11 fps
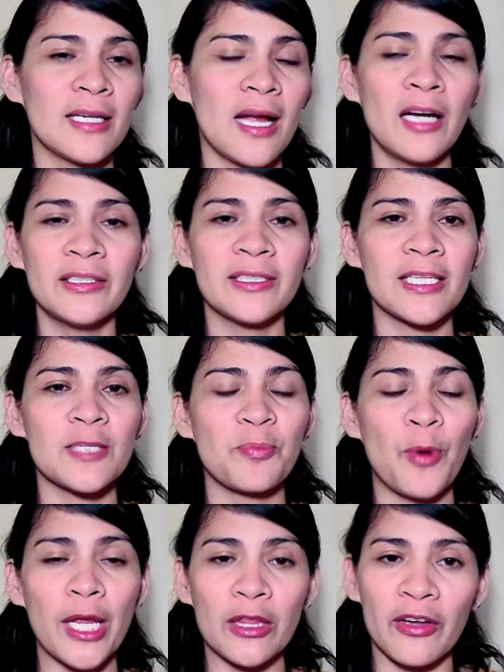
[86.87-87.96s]
artist's
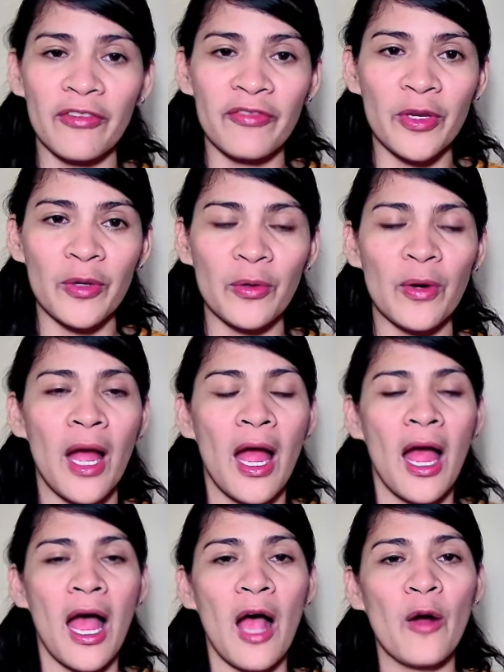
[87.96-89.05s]
point of view,
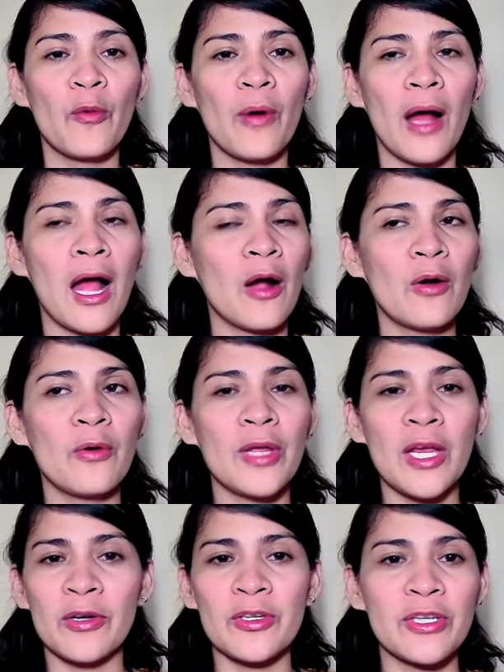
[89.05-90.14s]
how
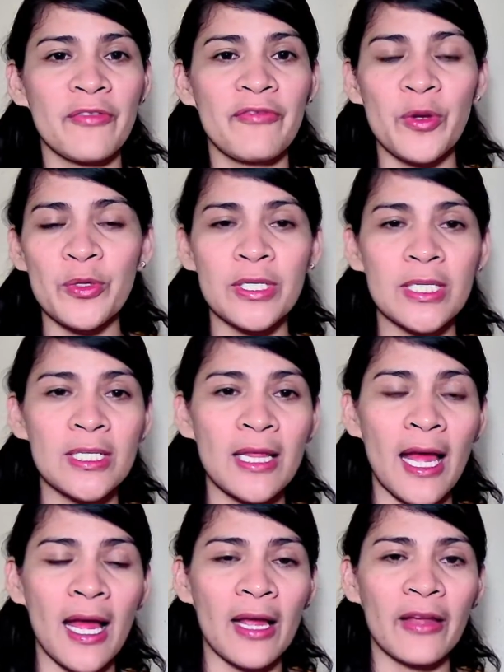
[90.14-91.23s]
he or she views his
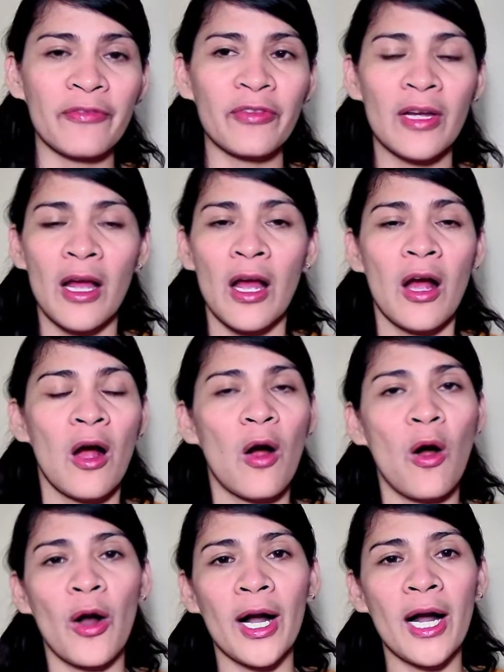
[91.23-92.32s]
life,
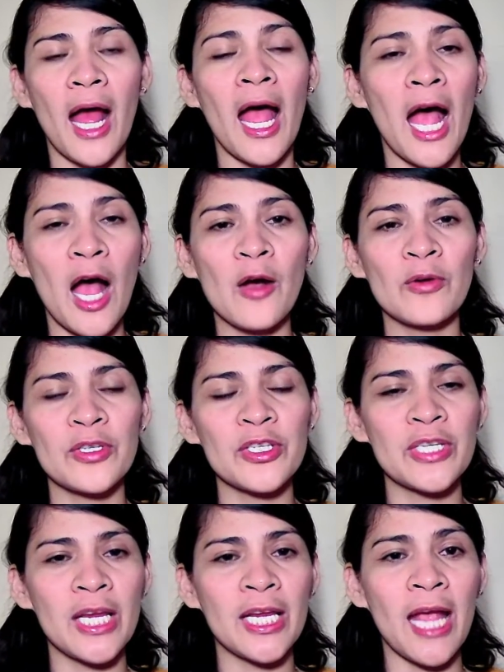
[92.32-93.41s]
or how
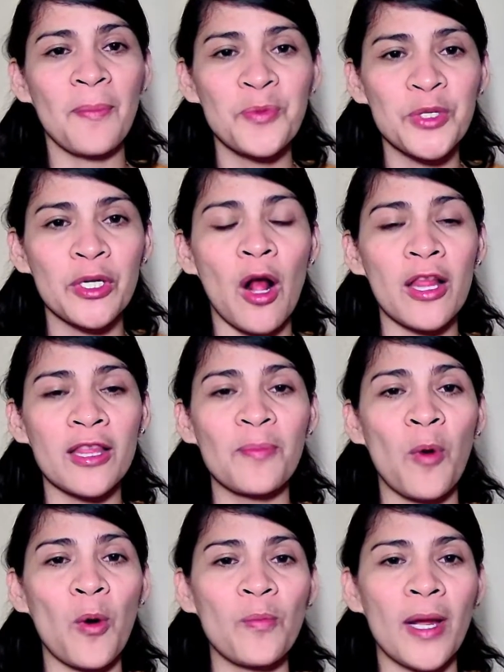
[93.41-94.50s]
she capture all the
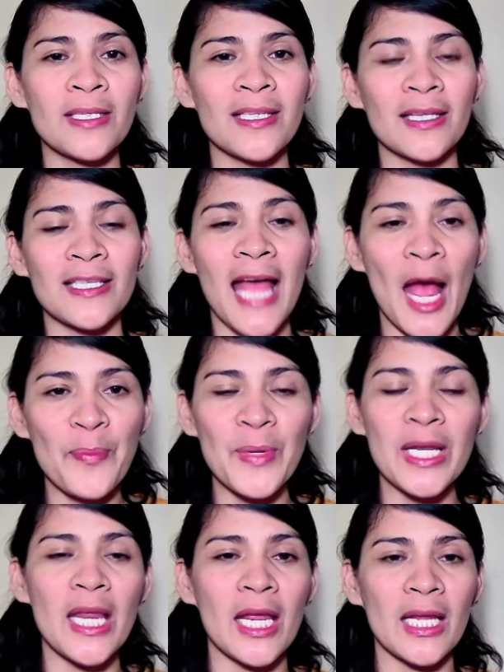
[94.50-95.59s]
moments that is
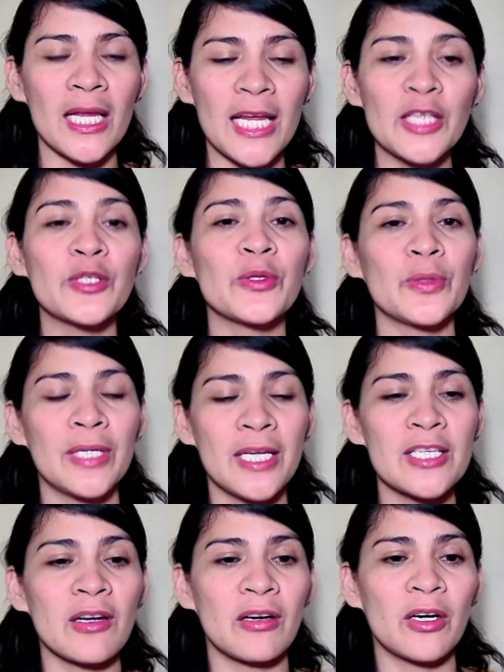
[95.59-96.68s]
happening into
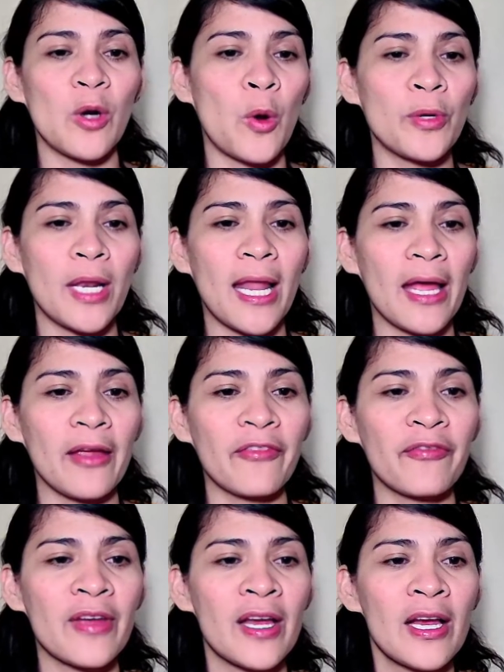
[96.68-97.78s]
his or her own
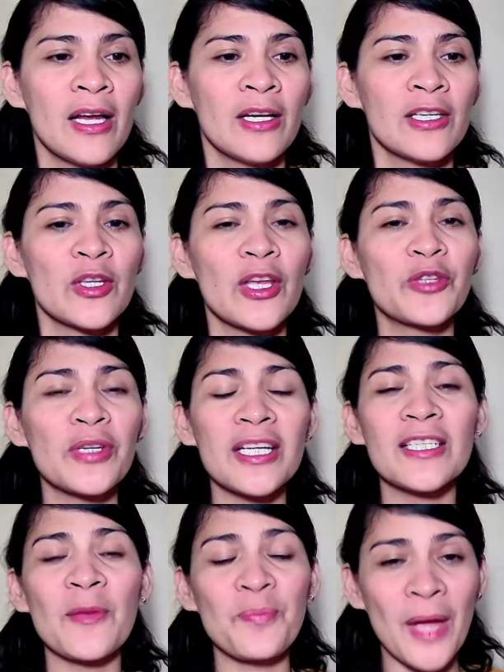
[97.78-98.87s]
life. So it
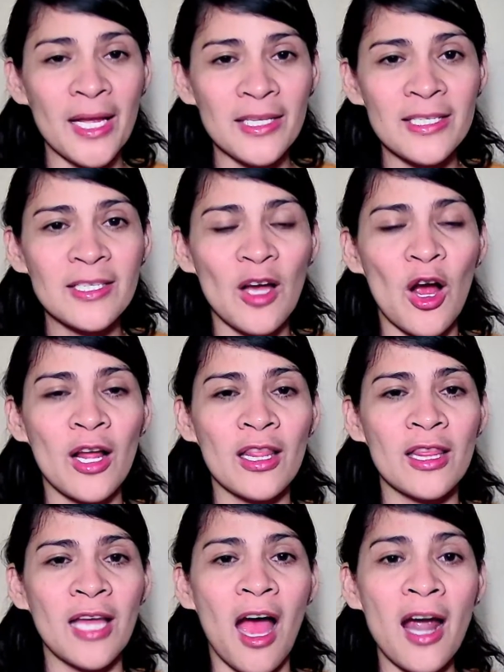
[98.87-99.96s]
really depends
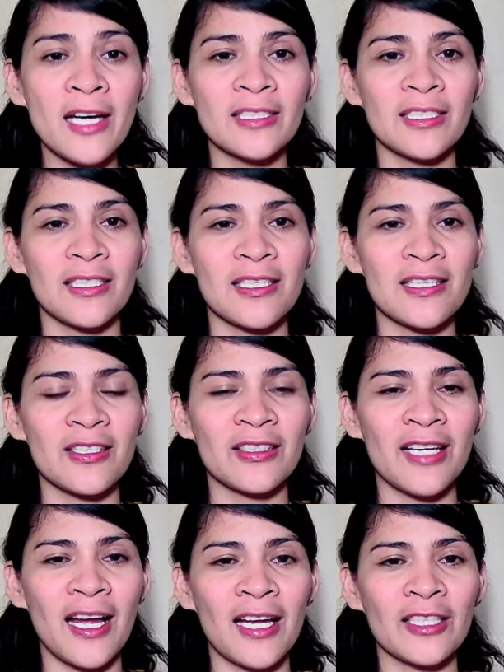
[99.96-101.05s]
on the artist,
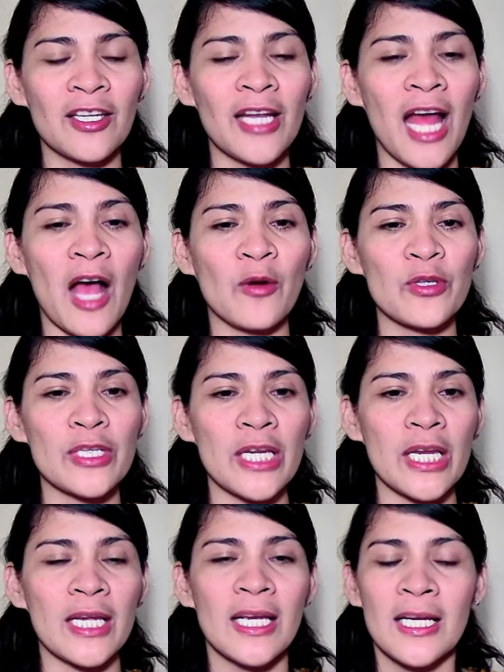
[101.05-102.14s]
right? And how
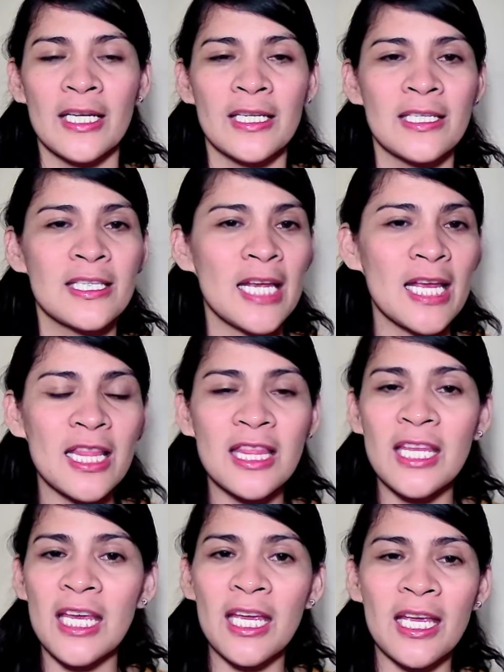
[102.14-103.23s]
she seen
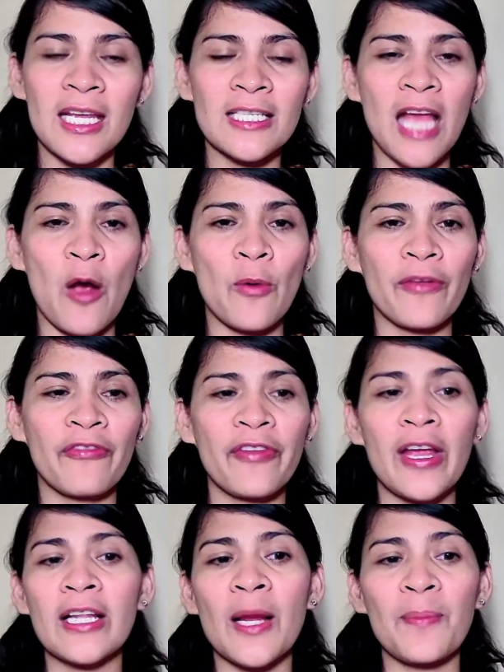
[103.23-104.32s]
things, how he
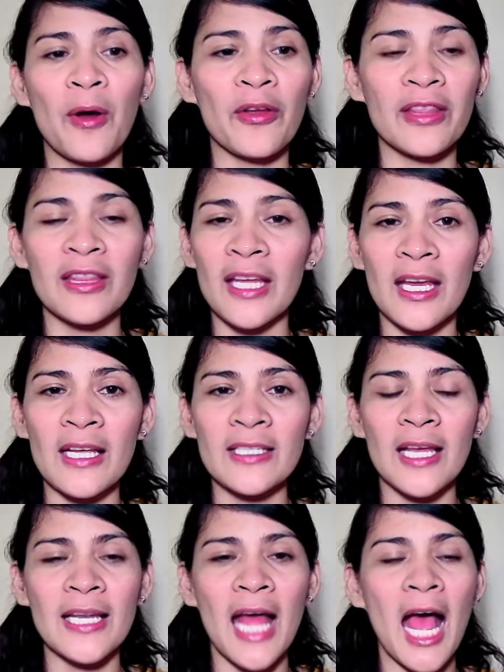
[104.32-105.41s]
feel about things,
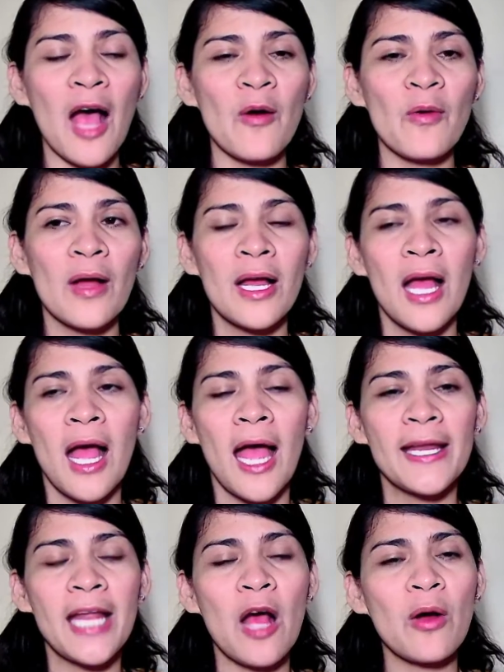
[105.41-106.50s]
and how
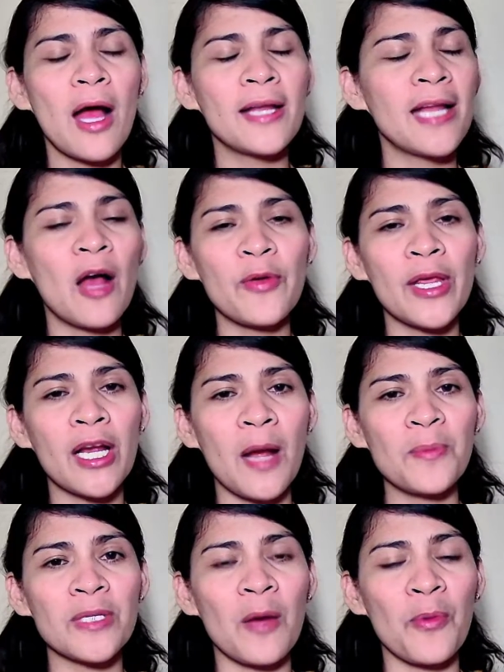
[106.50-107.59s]
he
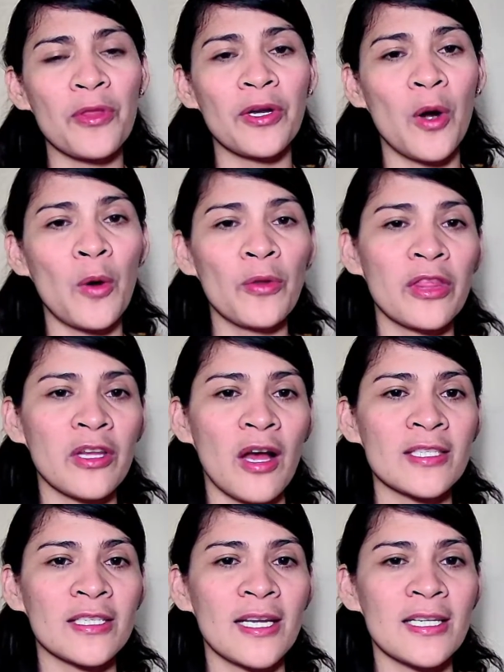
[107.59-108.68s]
comes up with their own
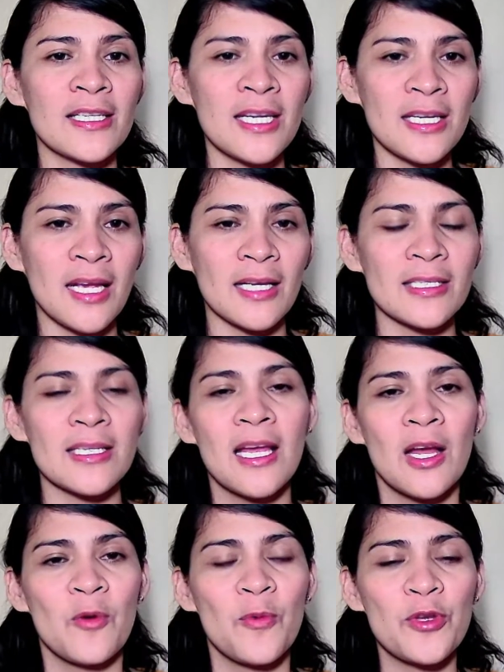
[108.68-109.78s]
thoughts and ideas
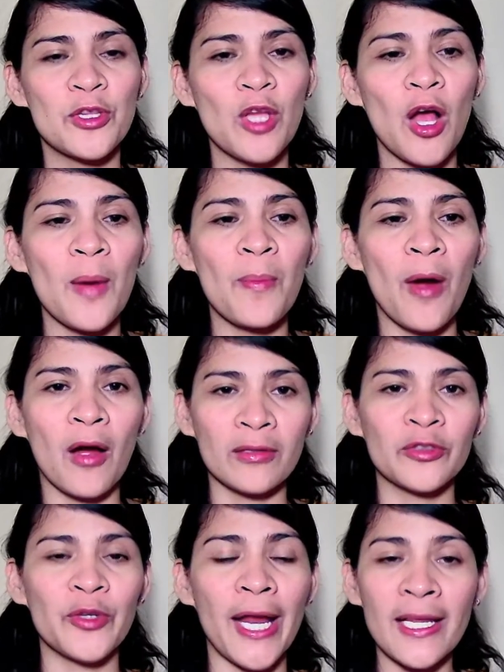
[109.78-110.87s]
when you talk
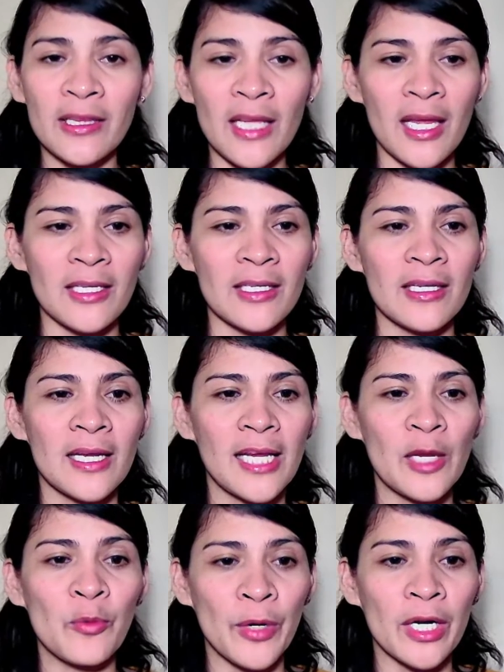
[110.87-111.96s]
about creating
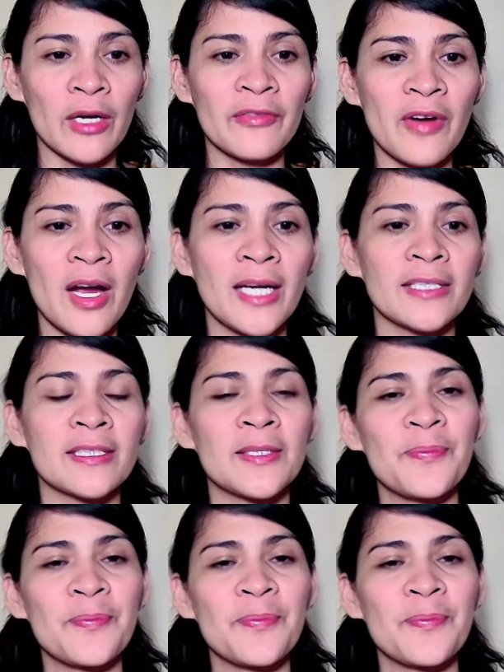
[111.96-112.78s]
a work of art.